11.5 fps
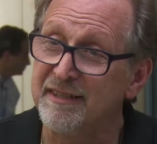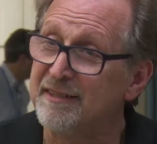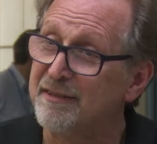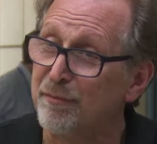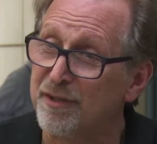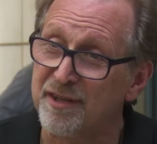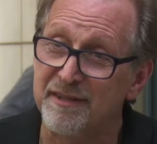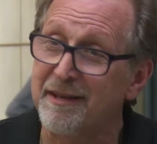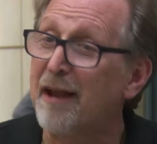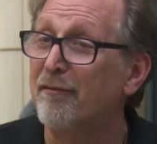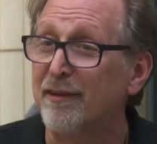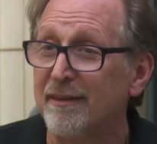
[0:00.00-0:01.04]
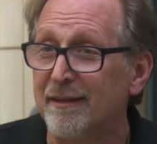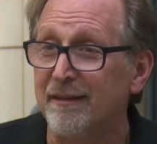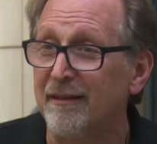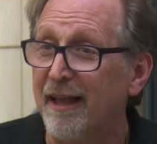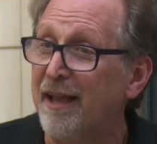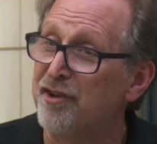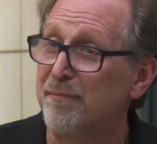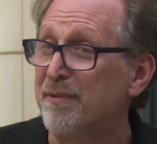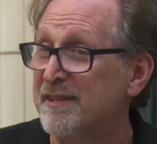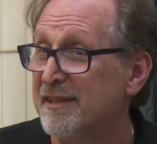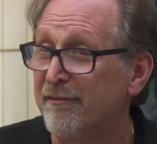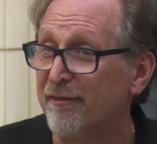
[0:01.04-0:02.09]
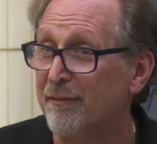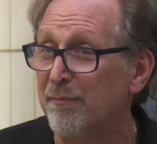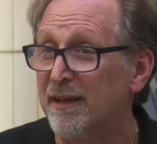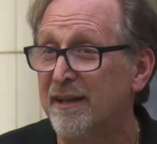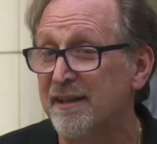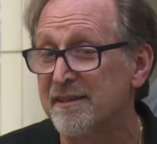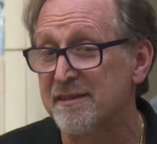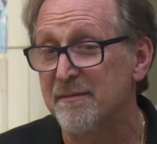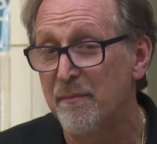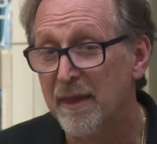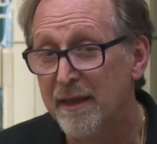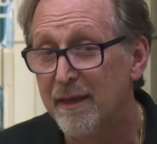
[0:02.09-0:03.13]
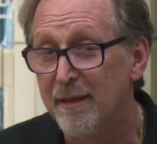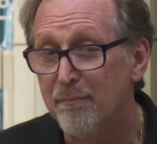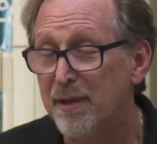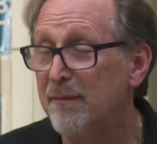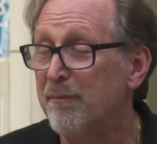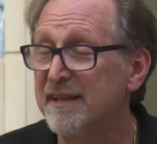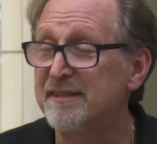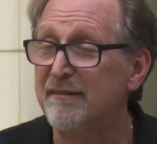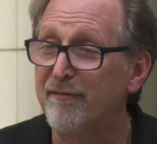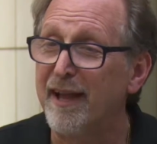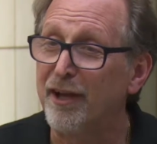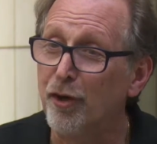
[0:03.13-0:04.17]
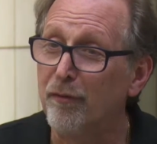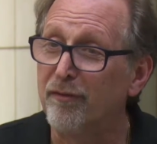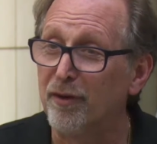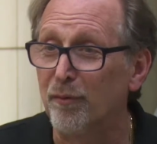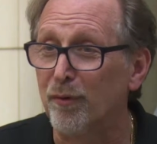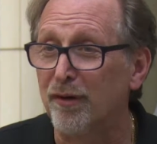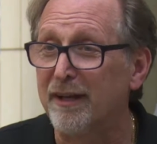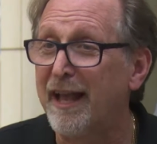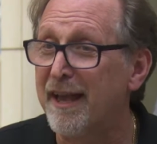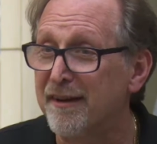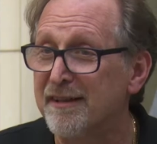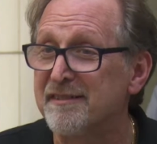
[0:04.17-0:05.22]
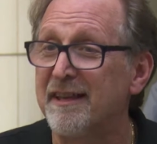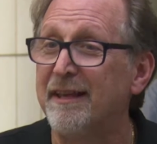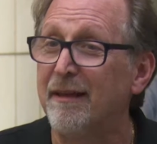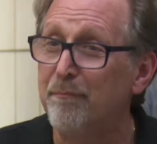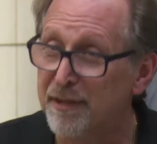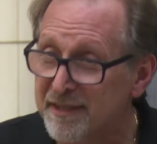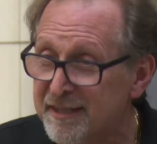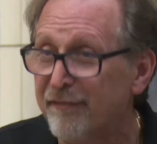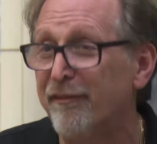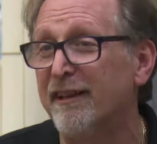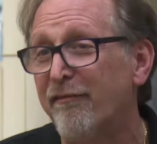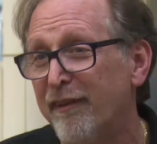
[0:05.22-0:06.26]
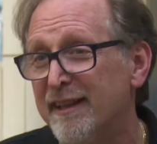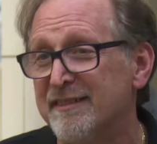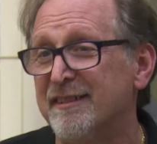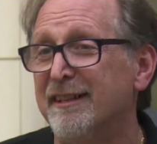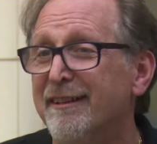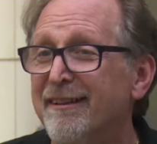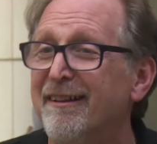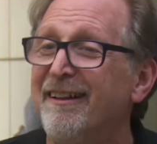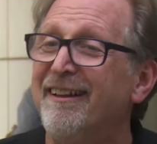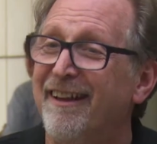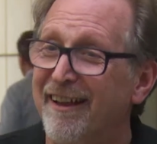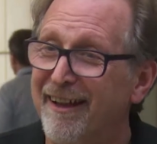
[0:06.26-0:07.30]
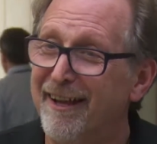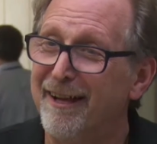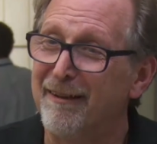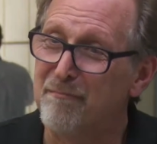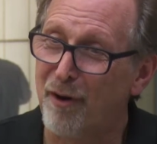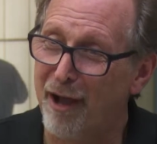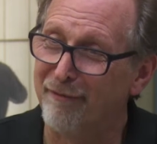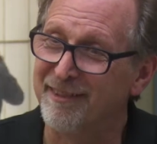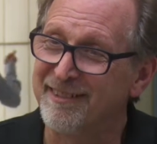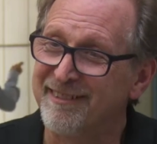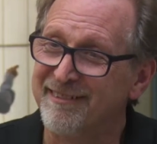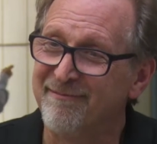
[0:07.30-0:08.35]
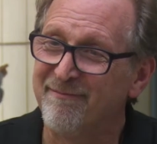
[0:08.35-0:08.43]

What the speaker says: East, which is everything Asia Pacific, because being based in Vancouver, we're Canada's Pacific-facing province.